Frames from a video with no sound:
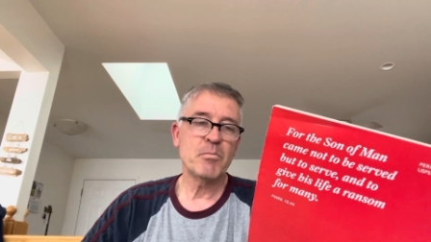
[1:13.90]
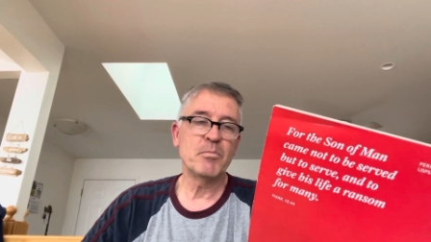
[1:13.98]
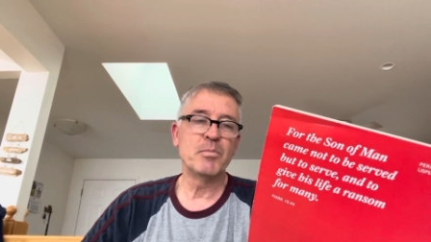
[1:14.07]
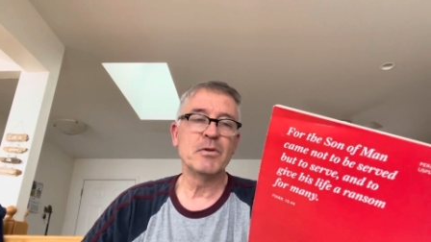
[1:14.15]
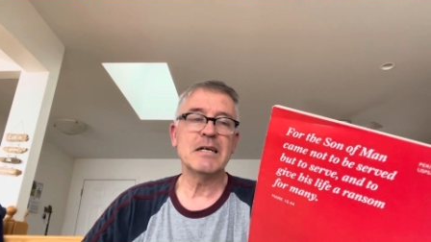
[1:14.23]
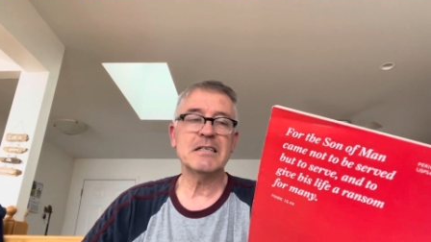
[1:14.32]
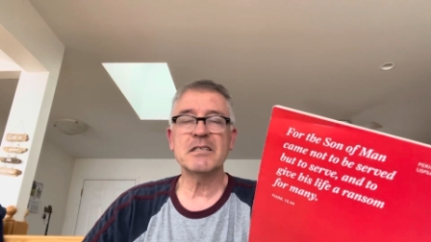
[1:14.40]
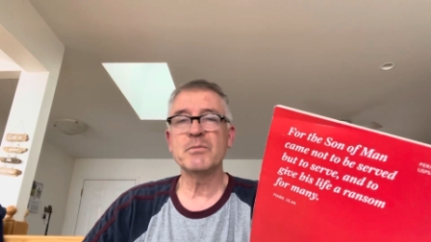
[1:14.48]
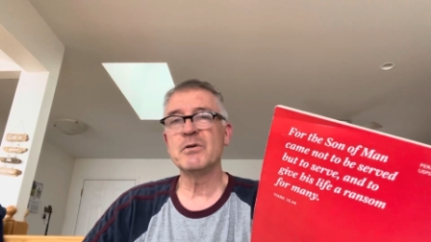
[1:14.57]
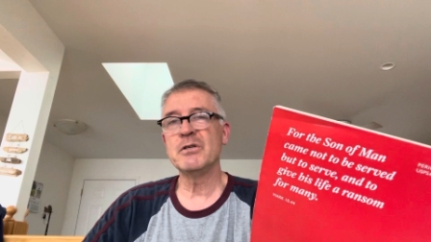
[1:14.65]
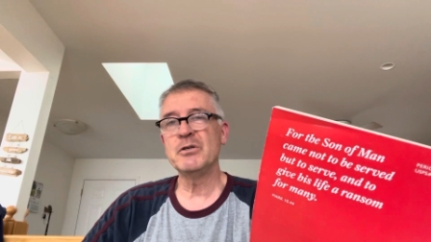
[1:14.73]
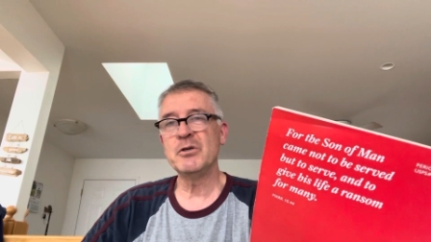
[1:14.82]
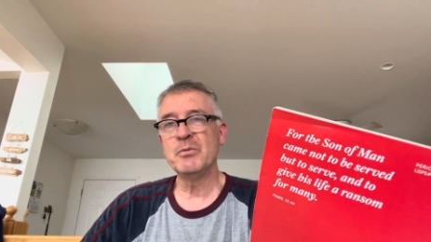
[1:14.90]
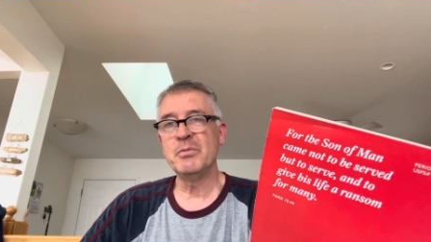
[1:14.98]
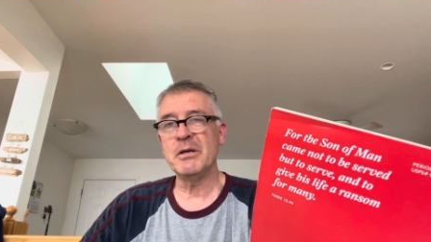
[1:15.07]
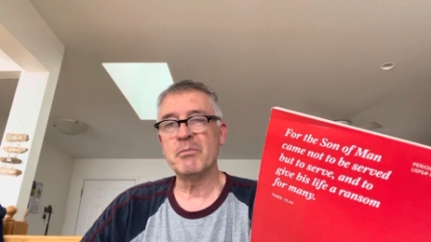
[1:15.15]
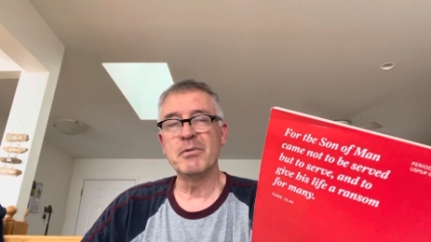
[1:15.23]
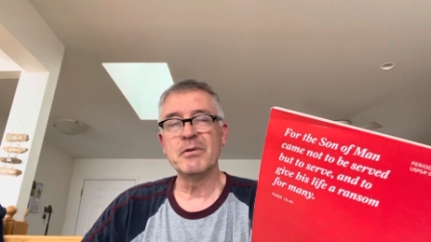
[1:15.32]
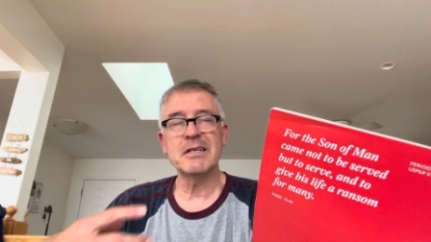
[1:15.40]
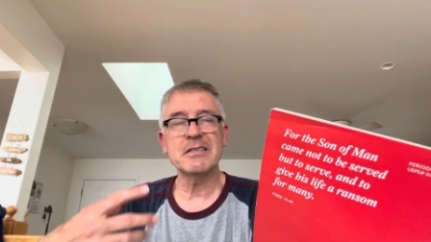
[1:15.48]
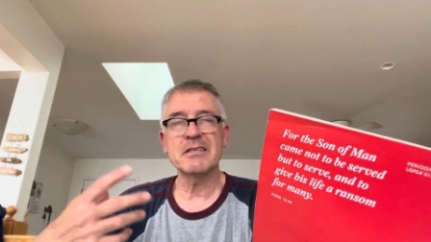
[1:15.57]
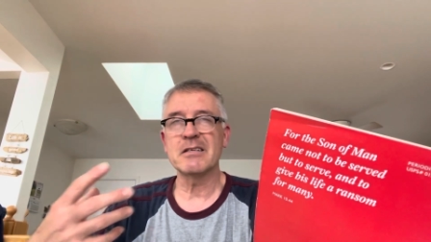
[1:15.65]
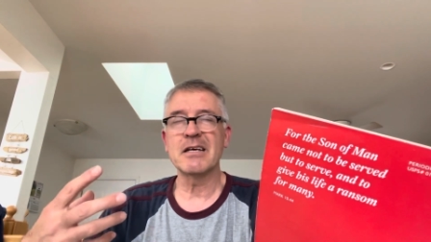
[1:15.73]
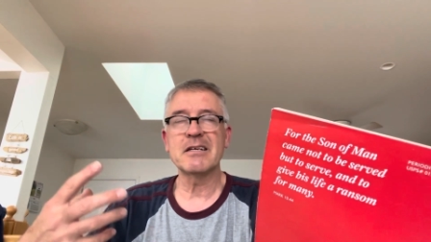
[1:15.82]
blessed will you be,
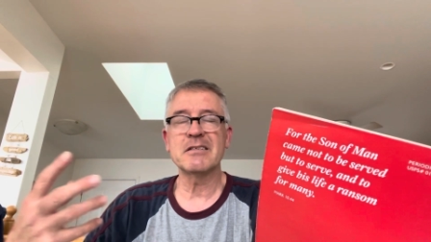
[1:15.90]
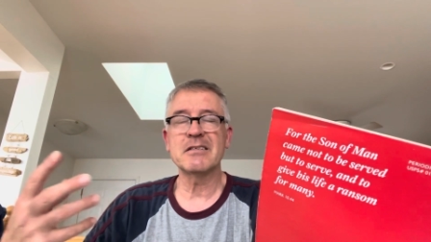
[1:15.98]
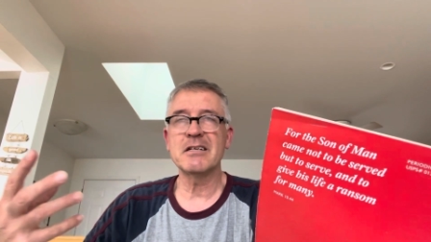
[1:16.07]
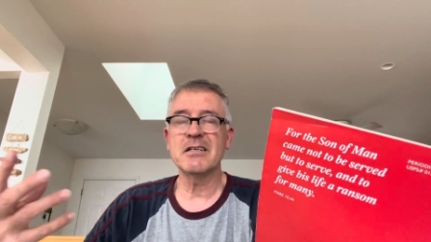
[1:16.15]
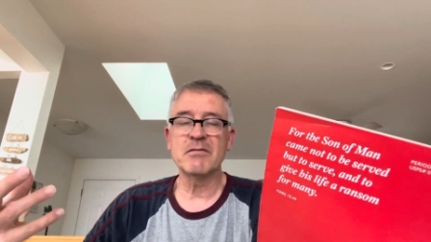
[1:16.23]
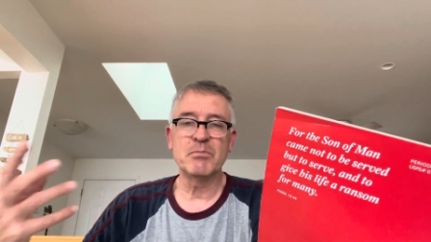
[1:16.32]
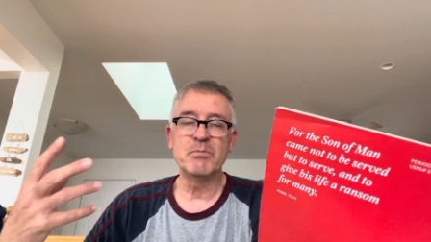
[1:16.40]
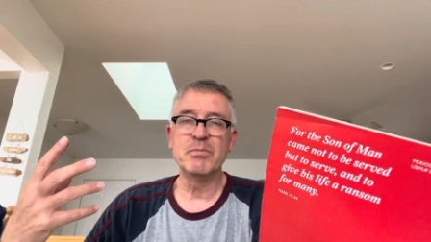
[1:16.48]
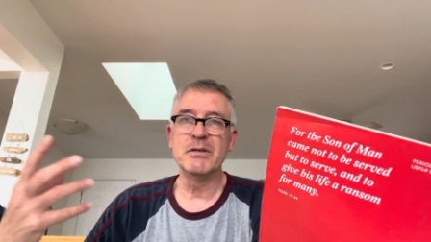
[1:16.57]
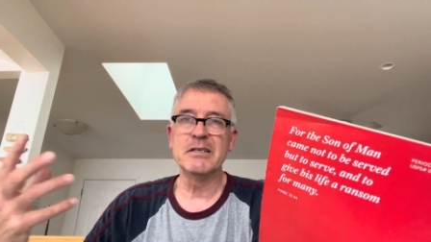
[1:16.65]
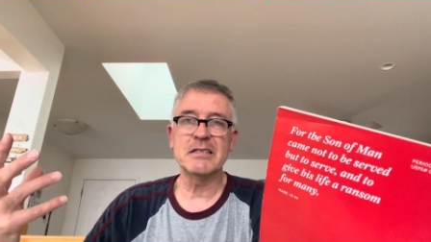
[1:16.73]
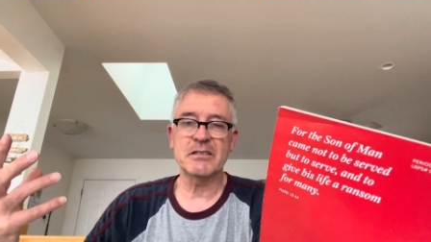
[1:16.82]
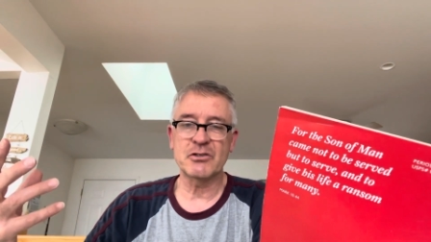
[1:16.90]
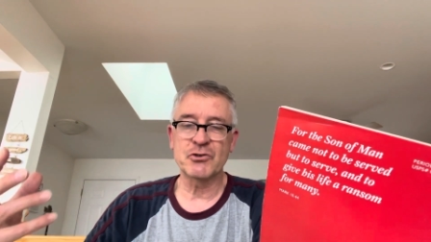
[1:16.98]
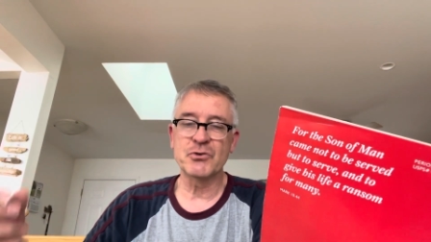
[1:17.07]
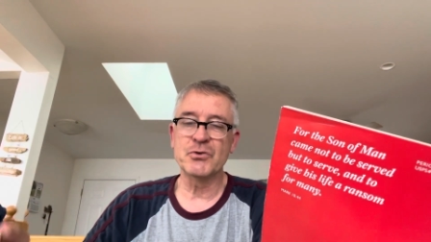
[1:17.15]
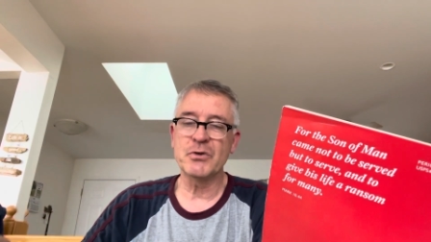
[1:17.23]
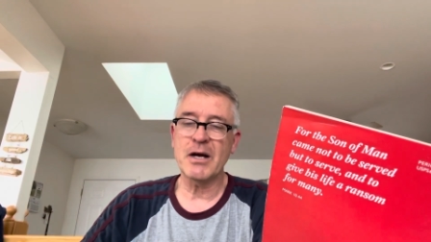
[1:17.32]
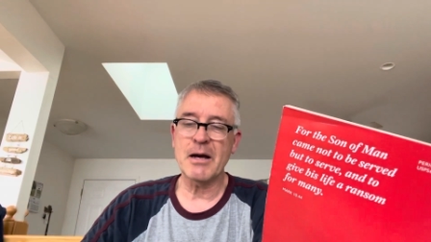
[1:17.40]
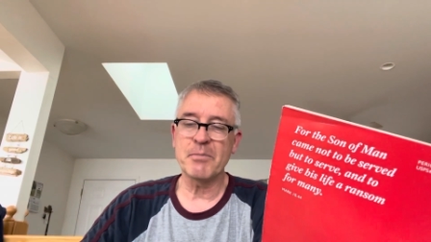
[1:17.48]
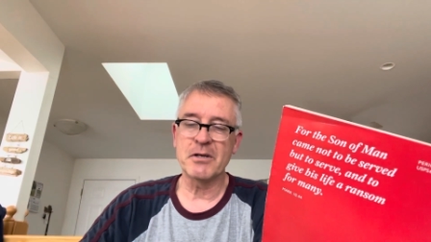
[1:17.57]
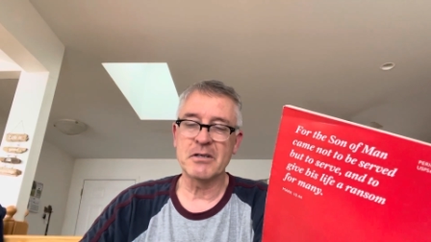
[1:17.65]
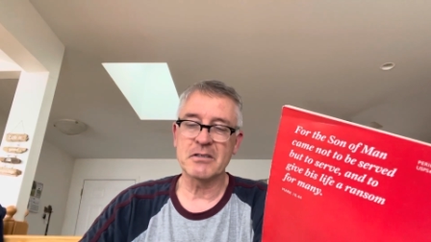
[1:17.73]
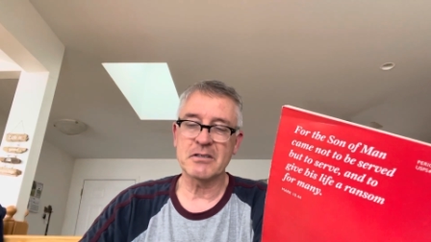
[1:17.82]
blessed, like a state of bliss, true
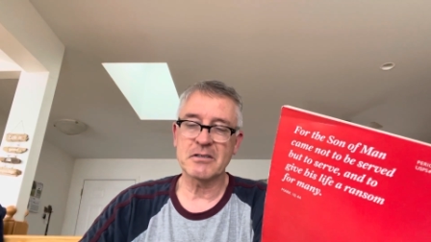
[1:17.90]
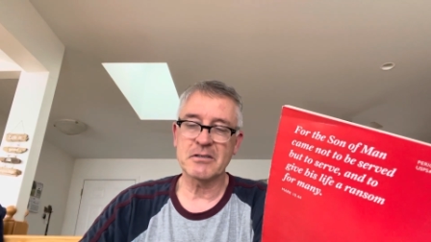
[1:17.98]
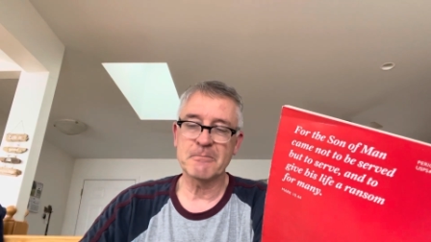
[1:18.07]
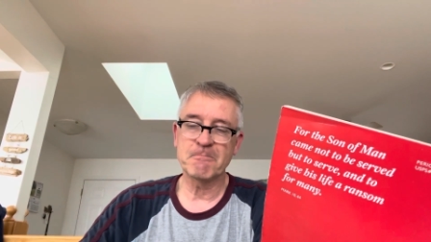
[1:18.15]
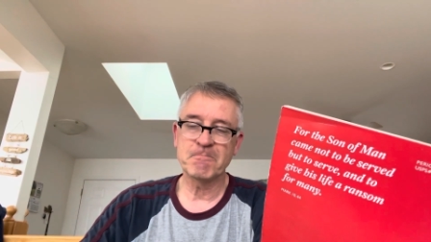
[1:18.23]
happiness.